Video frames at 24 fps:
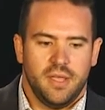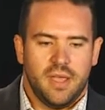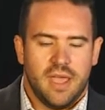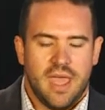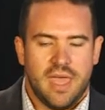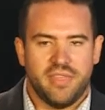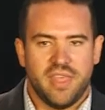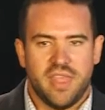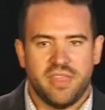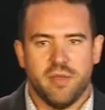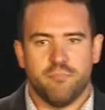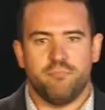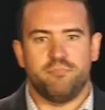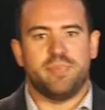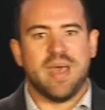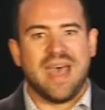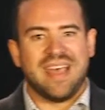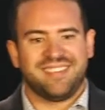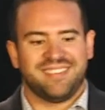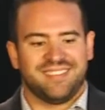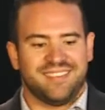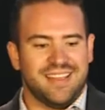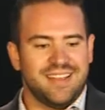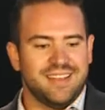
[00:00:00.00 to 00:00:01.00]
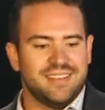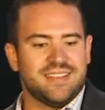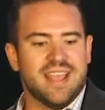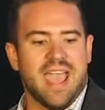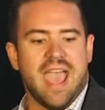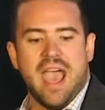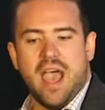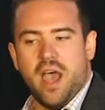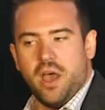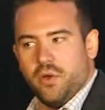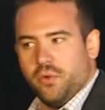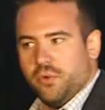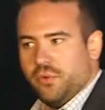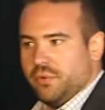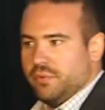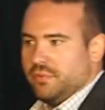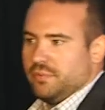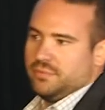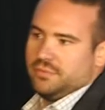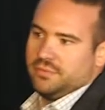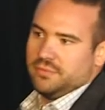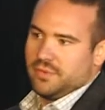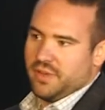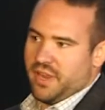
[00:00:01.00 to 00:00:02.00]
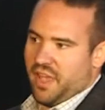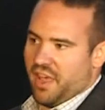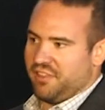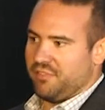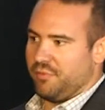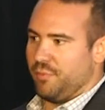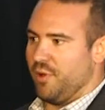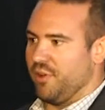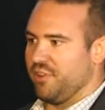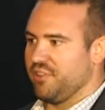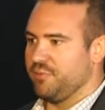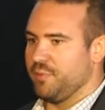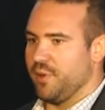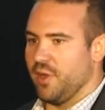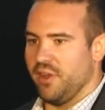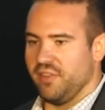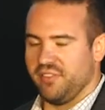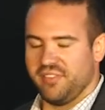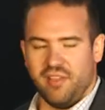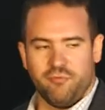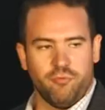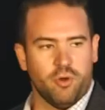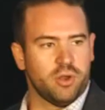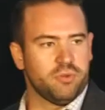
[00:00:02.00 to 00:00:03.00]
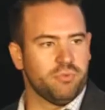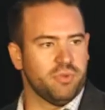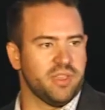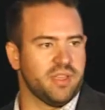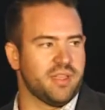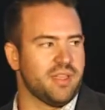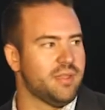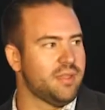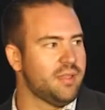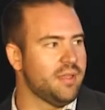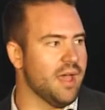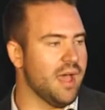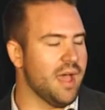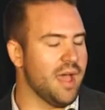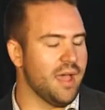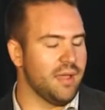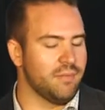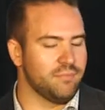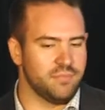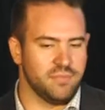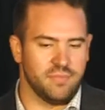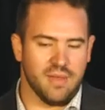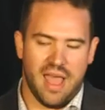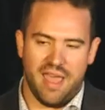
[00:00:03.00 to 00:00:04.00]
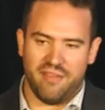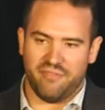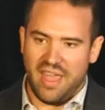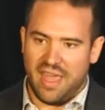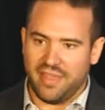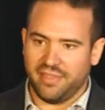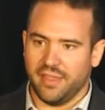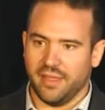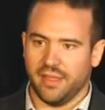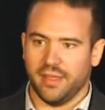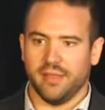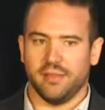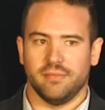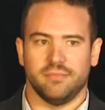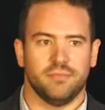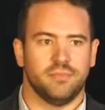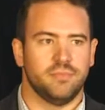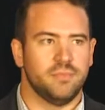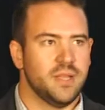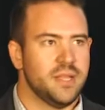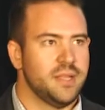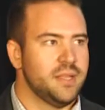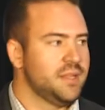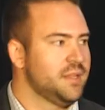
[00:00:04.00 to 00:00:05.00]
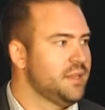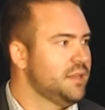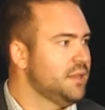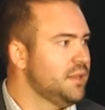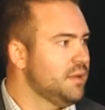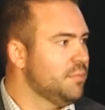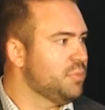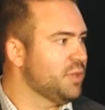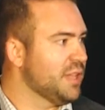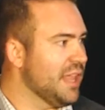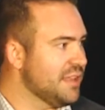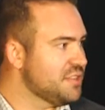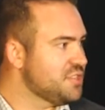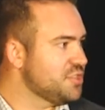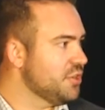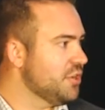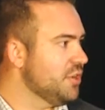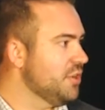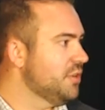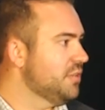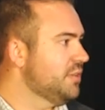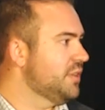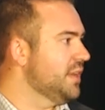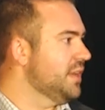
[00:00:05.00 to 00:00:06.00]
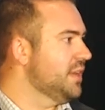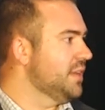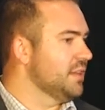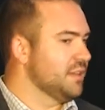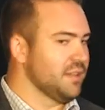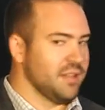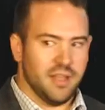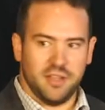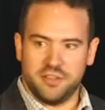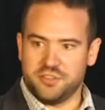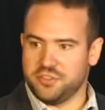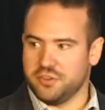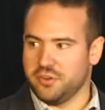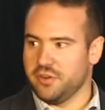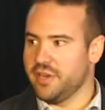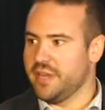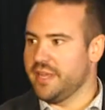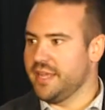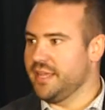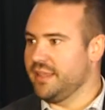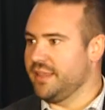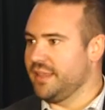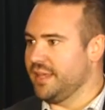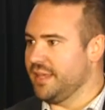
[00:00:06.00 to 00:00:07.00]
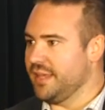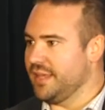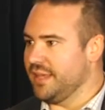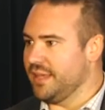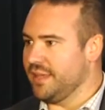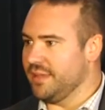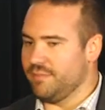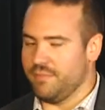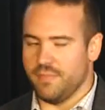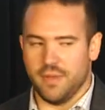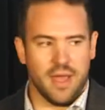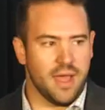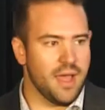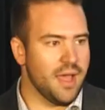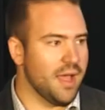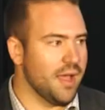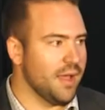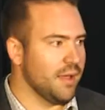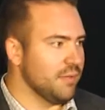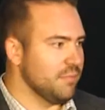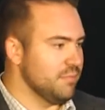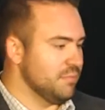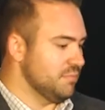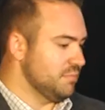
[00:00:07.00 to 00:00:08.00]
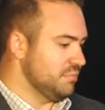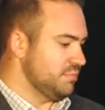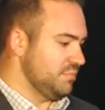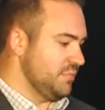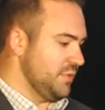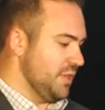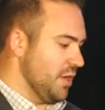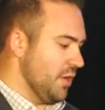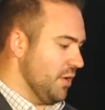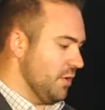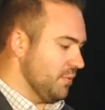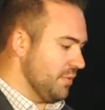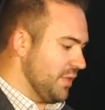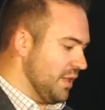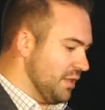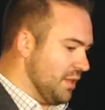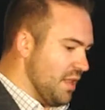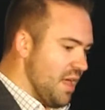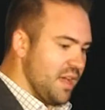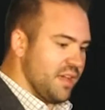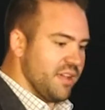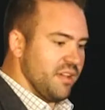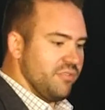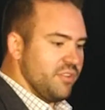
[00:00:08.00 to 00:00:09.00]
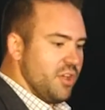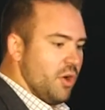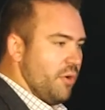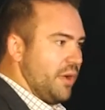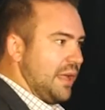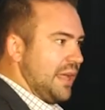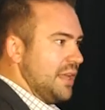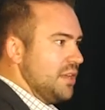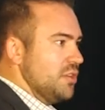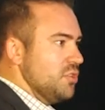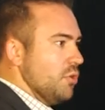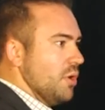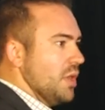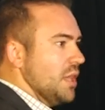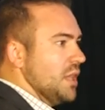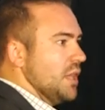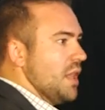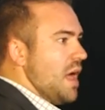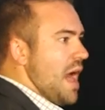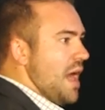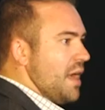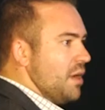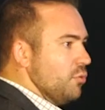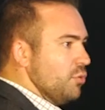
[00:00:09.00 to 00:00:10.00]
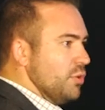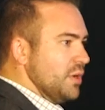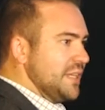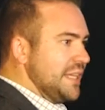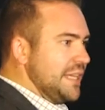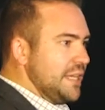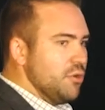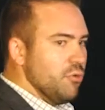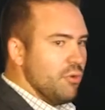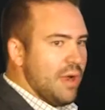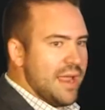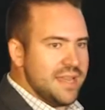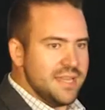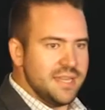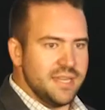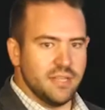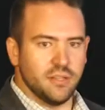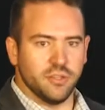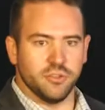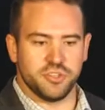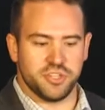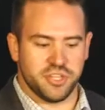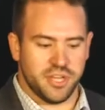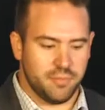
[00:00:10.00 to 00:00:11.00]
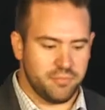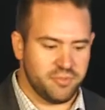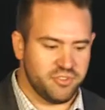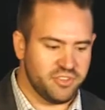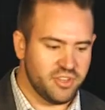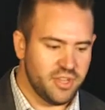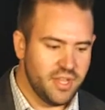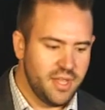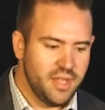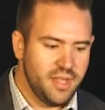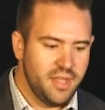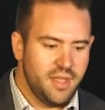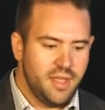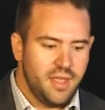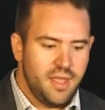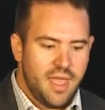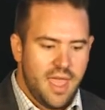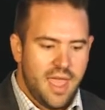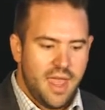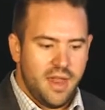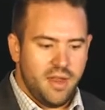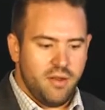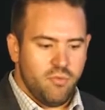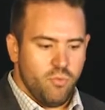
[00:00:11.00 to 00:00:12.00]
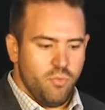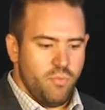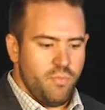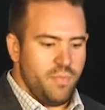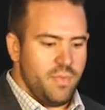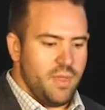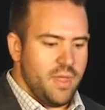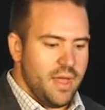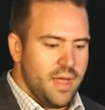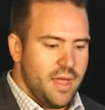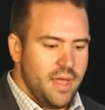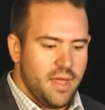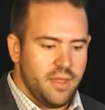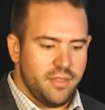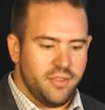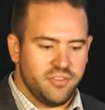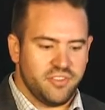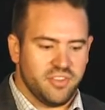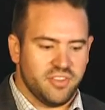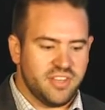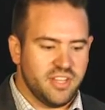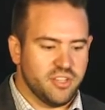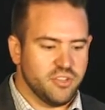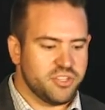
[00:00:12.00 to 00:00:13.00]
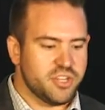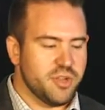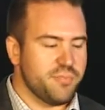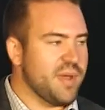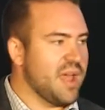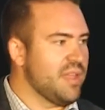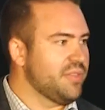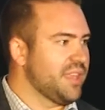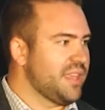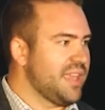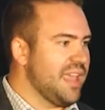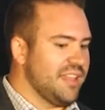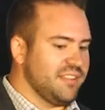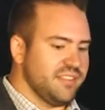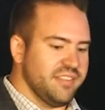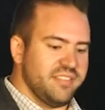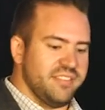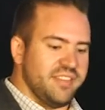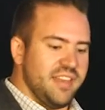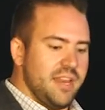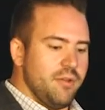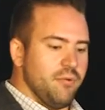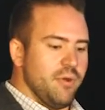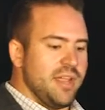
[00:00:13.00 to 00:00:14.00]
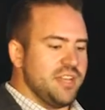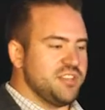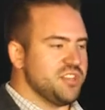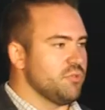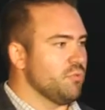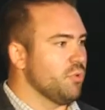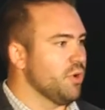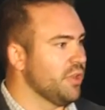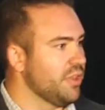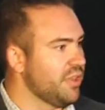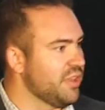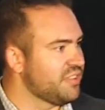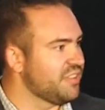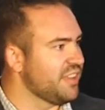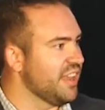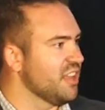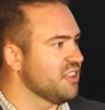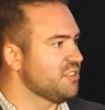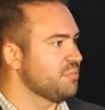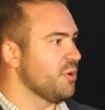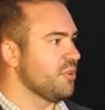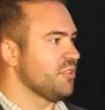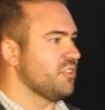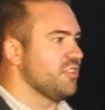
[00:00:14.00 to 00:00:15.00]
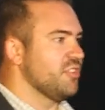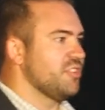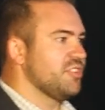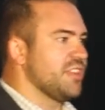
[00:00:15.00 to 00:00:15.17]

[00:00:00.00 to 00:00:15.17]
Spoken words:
And then the best in town customer experience. I've worked with I've had the pleasure, the luxury, the luck of going into a lot of really great dealerships. And there's a dealership out in the Kansas City region where the salesperson